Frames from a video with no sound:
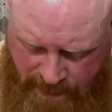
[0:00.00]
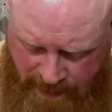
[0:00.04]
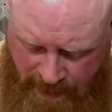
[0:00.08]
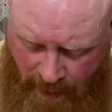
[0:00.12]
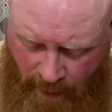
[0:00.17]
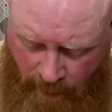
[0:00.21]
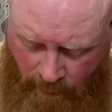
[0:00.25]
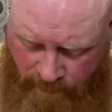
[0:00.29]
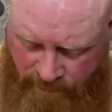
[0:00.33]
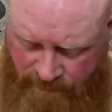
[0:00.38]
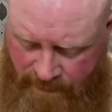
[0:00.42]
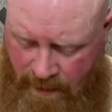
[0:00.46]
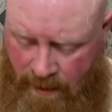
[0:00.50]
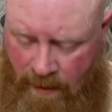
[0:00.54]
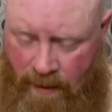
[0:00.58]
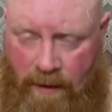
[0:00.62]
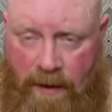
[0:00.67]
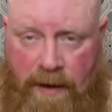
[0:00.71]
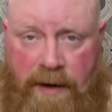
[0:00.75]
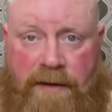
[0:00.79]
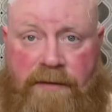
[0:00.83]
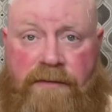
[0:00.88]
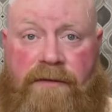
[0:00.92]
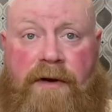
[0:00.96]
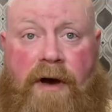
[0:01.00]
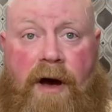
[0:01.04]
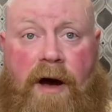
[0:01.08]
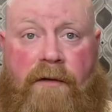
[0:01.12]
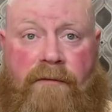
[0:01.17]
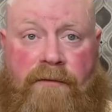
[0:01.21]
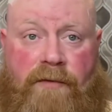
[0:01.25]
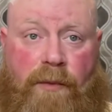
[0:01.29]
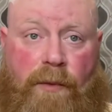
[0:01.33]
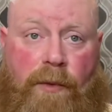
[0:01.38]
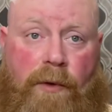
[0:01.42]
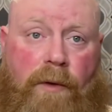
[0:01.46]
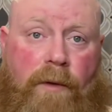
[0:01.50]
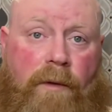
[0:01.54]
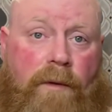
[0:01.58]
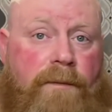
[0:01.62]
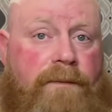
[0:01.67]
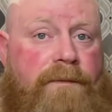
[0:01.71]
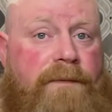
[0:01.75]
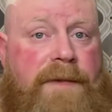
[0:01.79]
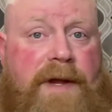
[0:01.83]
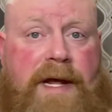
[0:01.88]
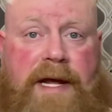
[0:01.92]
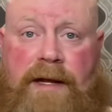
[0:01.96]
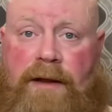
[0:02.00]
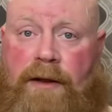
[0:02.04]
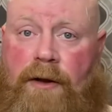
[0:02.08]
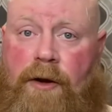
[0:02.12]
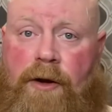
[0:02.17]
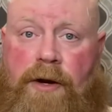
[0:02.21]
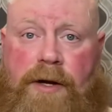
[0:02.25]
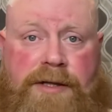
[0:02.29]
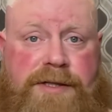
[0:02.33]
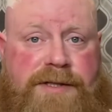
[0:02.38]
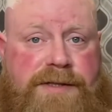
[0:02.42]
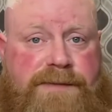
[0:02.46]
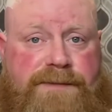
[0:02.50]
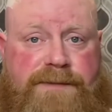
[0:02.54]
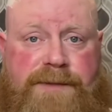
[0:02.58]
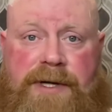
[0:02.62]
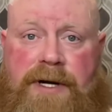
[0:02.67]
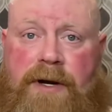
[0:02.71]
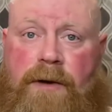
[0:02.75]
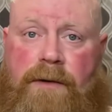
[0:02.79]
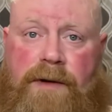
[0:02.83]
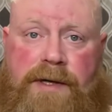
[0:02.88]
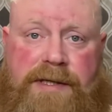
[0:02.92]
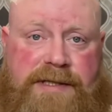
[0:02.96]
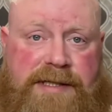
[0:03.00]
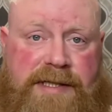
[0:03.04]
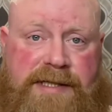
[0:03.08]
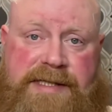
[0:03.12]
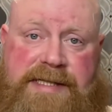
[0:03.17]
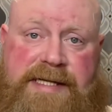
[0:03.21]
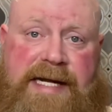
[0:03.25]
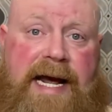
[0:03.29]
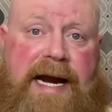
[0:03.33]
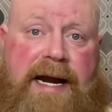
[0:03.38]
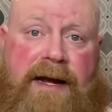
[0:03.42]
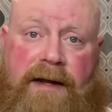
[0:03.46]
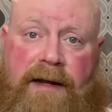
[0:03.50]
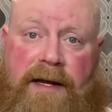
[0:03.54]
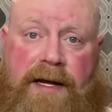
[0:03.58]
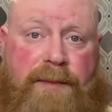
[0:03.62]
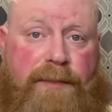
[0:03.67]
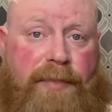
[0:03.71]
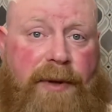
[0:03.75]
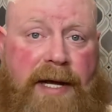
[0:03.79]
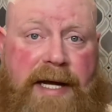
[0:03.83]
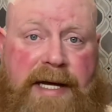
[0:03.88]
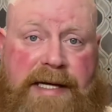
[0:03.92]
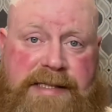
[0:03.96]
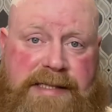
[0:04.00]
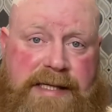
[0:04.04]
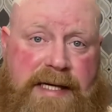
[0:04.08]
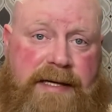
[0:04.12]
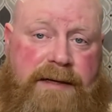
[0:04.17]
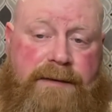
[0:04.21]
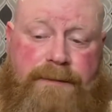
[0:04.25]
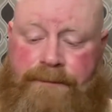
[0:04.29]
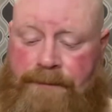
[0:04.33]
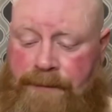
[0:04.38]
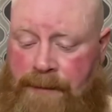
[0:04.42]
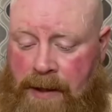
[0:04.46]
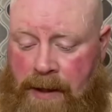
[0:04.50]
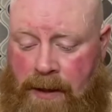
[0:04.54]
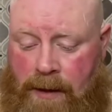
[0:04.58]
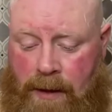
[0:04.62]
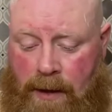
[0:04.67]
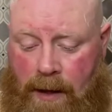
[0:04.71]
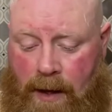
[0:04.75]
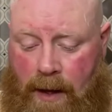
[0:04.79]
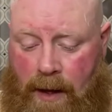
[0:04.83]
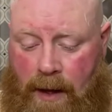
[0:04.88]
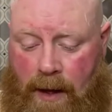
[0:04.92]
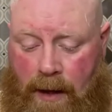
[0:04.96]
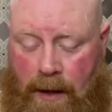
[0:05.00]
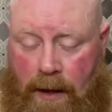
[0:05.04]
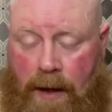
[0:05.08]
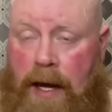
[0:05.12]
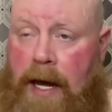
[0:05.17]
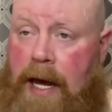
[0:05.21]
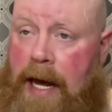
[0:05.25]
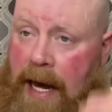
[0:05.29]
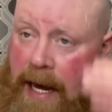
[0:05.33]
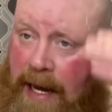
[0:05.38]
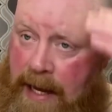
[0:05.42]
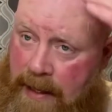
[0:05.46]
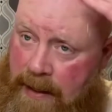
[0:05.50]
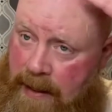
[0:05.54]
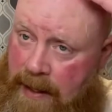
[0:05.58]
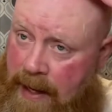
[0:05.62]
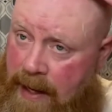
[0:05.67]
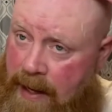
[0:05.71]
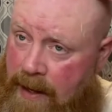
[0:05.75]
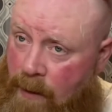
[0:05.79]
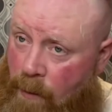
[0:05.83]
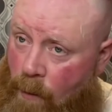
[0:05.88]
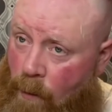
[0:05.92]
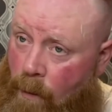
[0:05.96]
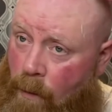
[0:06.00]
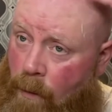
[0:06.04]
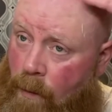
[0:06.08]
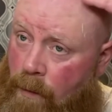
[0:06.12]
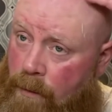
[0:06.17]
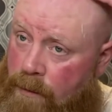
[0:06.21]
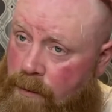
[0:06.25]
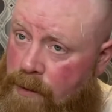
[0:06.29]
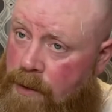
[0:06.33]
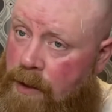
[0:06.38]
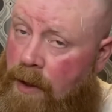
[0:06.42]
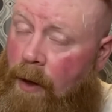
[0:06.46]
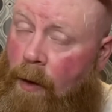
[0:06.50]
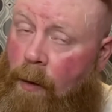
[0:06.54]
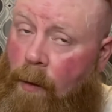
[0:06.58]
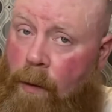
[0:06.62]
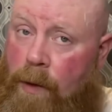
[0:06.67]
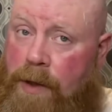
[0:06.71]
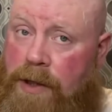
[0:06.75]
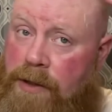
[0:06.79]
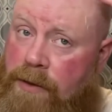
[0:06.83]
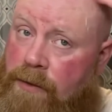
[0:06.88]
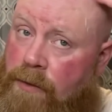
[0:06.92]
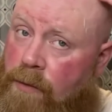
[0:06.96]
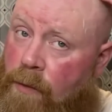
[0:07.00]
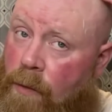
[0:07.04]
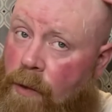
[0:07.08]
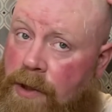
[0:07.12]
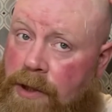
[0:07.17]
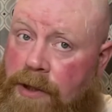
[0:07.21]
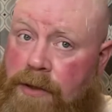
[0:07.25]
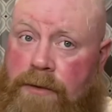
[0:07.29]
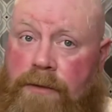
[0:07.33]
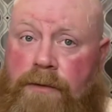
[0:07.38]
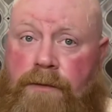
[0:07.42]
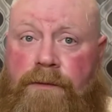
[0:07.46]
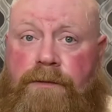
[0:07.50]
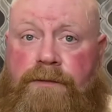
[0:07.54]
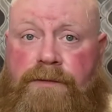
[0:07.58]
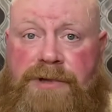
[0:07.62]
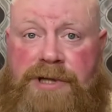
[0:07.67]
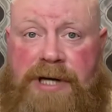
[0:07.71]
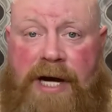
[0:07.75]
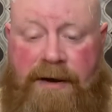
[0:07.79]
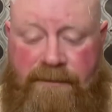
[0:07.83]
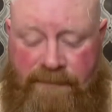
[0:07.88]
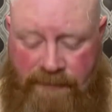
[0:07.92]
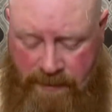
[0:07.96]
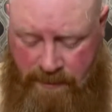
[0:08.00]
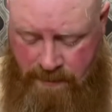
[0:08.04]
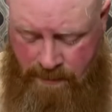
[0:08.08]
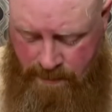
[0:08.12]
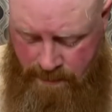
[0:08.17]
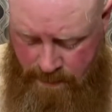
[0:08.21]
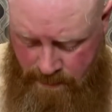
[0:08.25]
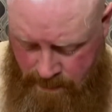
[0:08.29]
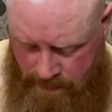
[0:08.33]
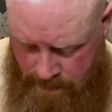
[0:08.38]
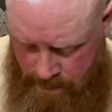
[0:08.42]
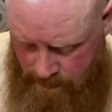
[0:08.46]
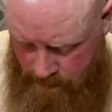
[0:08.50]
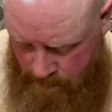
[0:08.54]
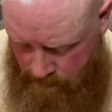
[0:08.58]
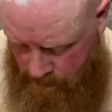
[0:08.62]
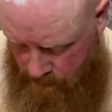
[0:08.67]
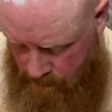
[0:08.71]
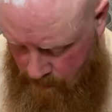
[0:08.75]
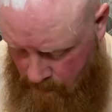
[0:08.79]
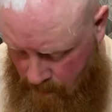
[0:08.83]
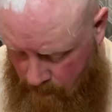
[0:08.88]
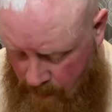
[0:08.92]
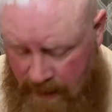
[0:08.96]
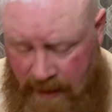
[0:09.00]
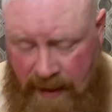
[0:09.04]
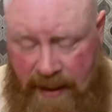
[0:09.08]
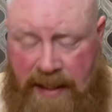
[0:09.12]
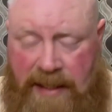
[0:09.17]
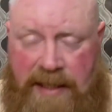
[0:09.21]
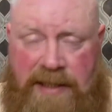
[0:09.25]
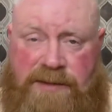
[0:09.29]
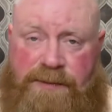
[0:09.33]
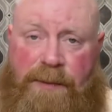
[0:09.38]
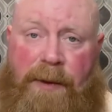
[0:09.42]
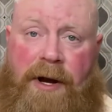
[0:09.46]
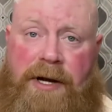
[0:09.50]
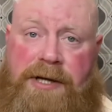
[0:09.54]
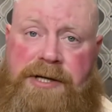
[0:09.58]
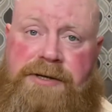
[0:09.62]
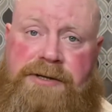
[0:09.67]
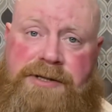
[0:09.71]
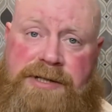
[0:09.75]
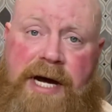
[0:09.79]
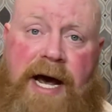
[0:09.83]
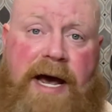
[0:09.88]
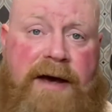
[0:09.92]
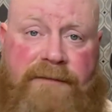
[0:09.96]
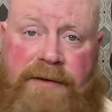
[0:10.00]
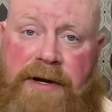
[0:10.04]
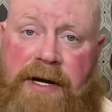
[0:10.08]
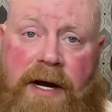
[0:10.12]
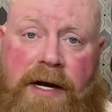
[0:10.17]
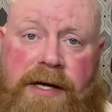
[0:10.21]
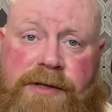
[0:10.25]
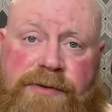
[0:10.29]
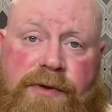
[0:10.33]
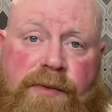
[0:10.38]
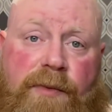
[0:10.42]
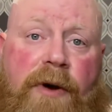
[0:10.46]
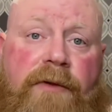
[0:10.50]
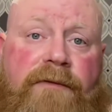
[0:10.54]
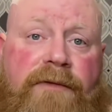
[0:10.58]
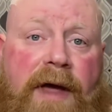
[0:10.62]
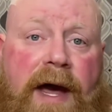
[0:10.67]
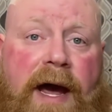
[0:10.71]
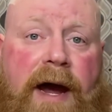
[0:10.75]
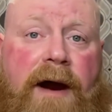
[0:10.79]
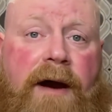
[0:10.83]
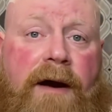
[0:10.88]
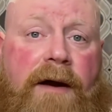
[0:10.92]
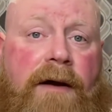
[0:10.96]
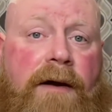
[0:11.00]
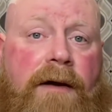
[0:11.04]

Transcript: It holds on. It's comfortable. It looks, it's aesthetically pleasing. And when you shave or any spots you shave, it does remove the hair.